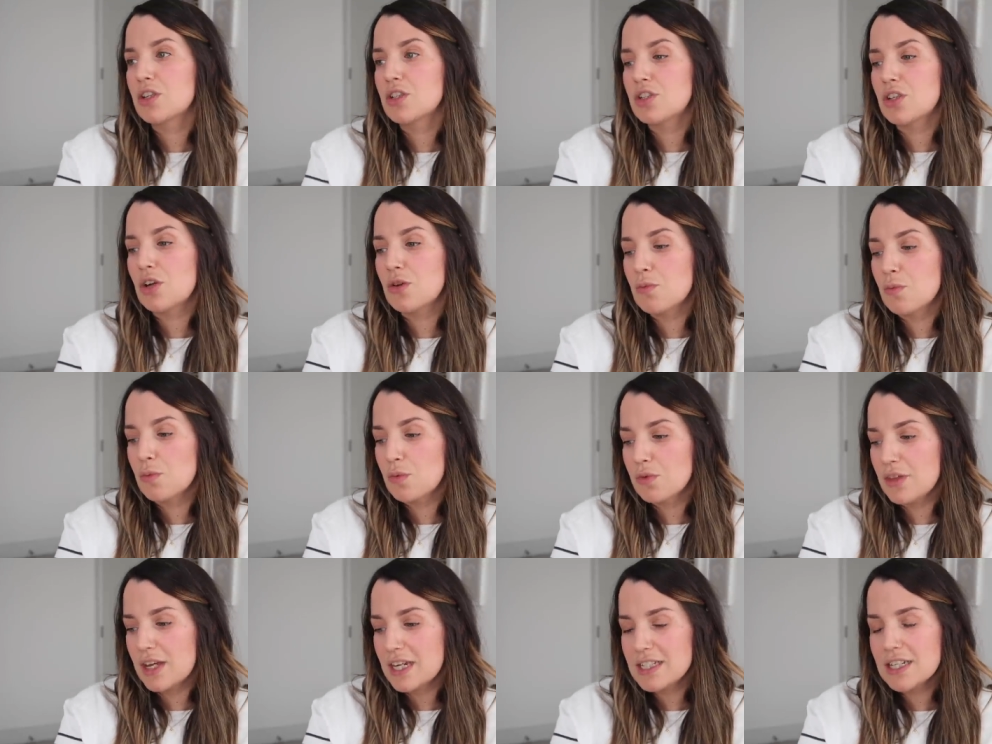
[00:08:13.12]
So
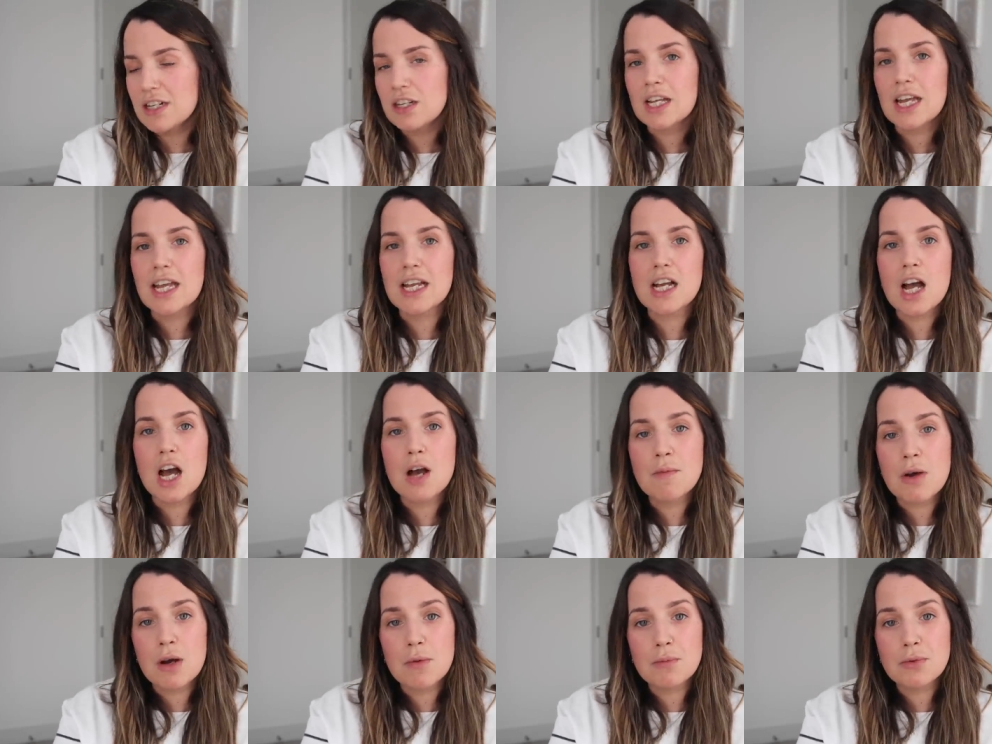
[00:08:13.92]
they said, okay,
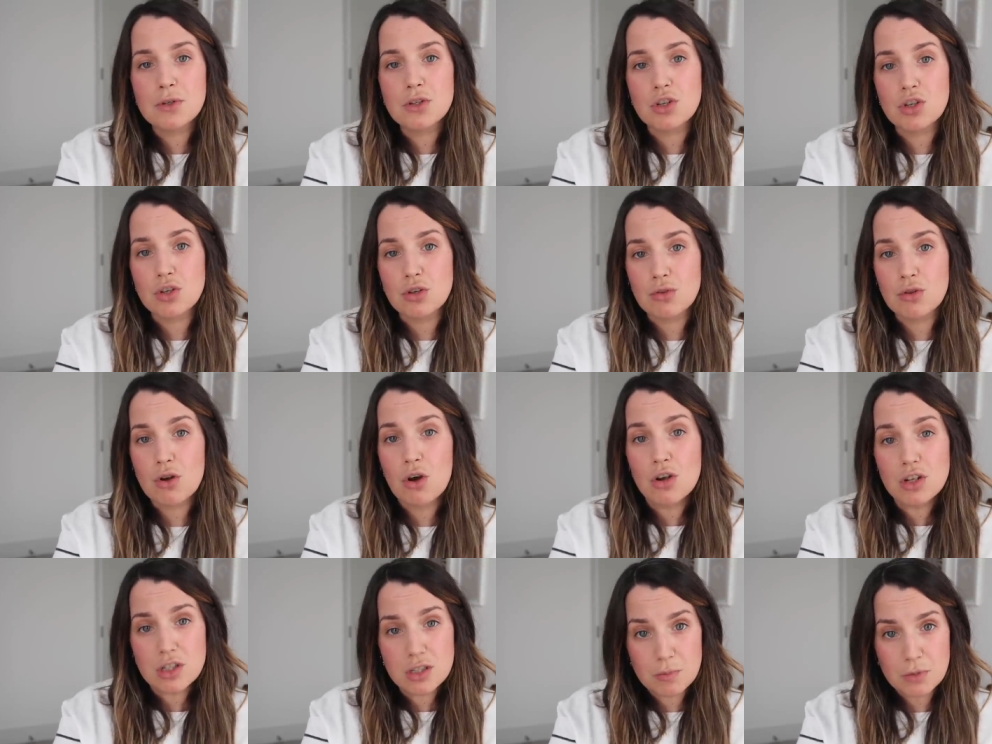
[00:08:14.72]
come up to
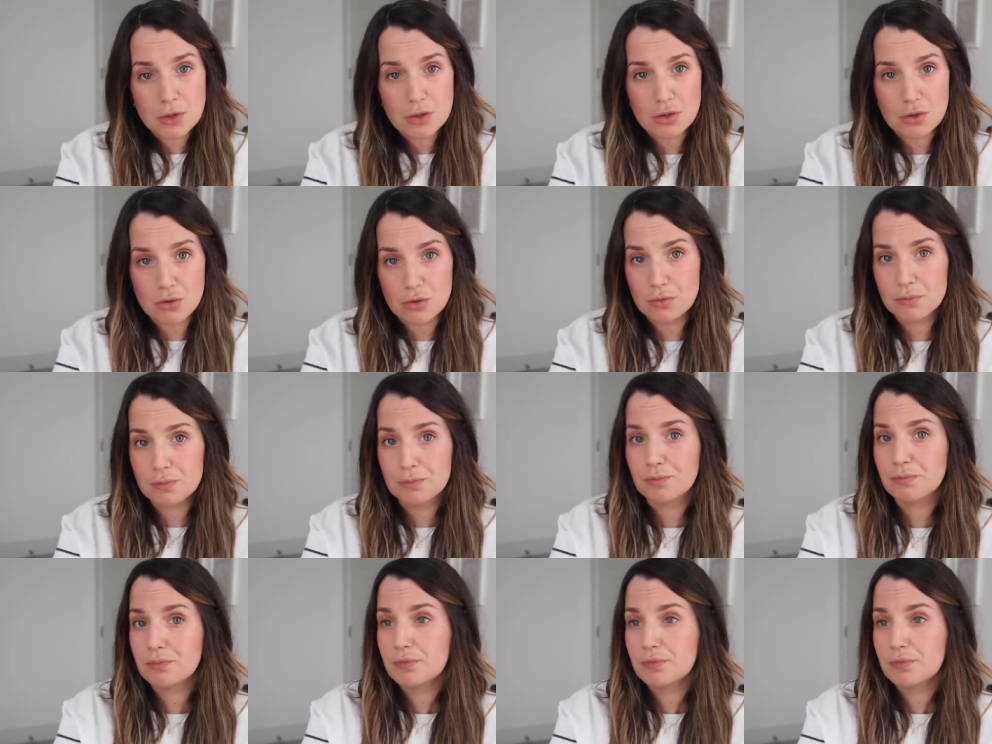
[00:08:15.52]
the hospital.